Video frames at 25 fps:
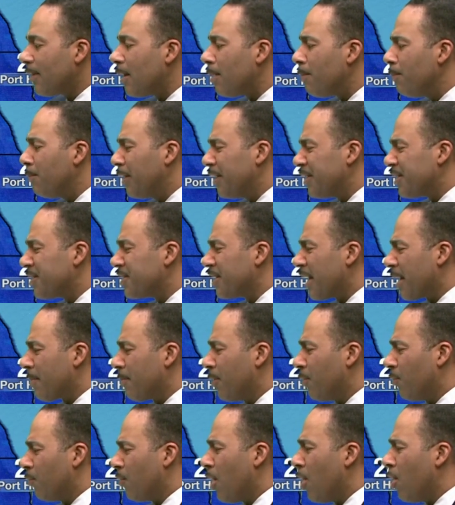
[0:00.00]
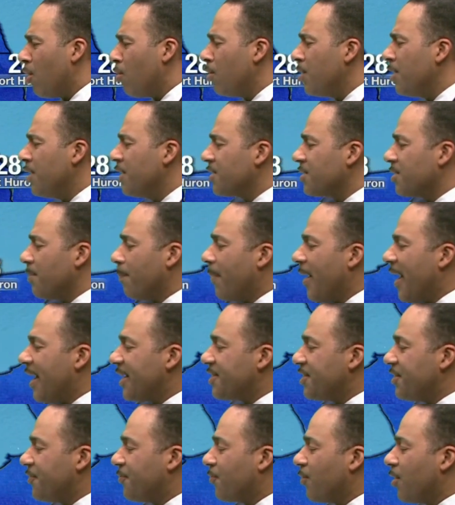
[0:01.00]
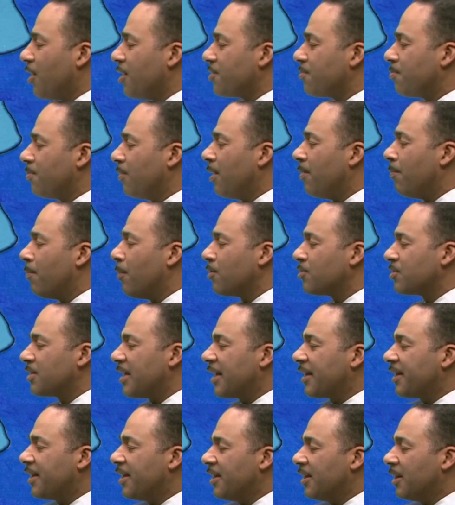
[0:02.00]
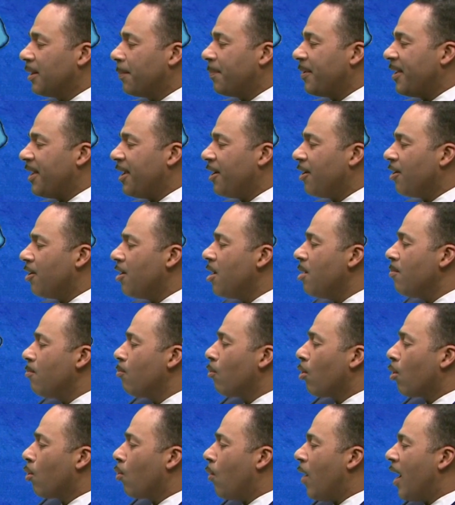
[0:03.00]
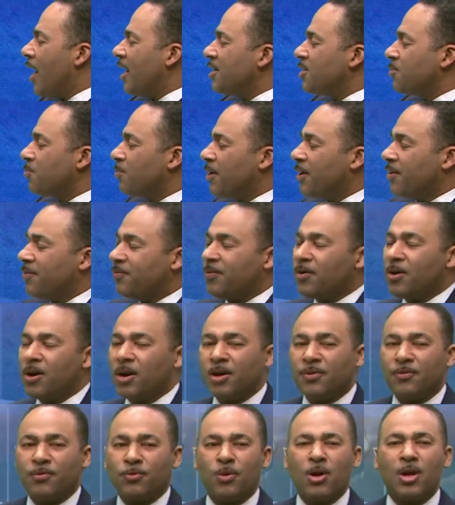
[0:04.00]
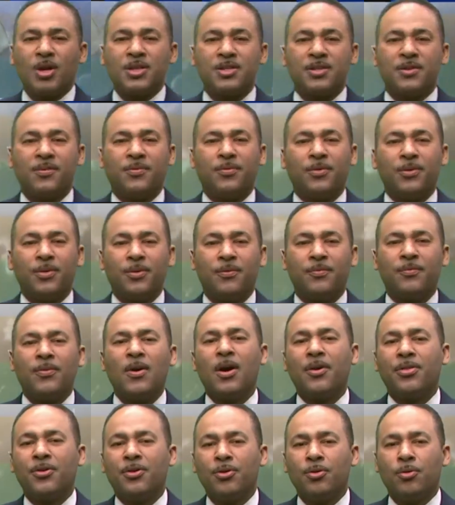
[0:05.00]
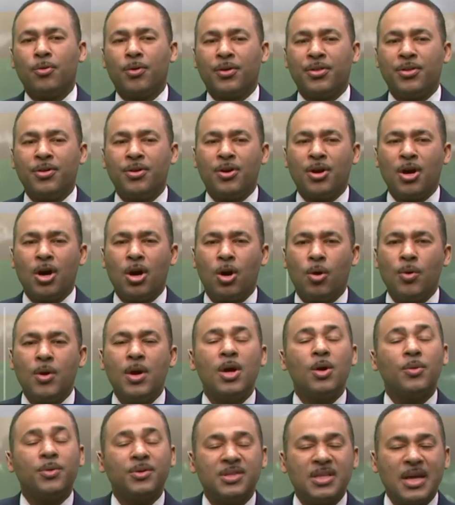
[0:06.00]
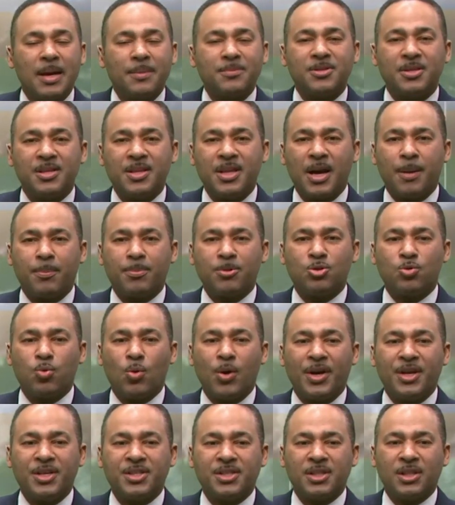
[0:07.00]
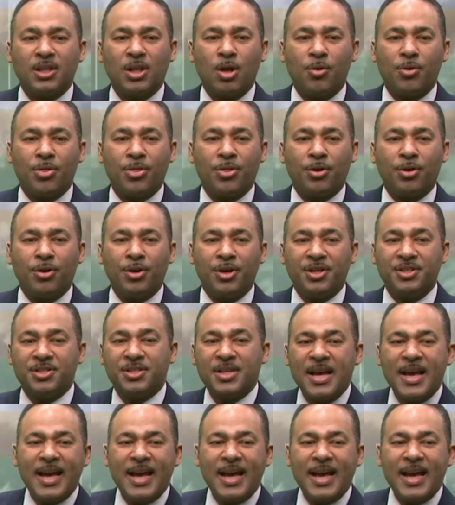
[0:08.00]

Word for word: places like Monroe, some patchy frost, most likely in Lapeer, more widespread far, frost the farther north you go, with temps in the upper 20s and low 30s.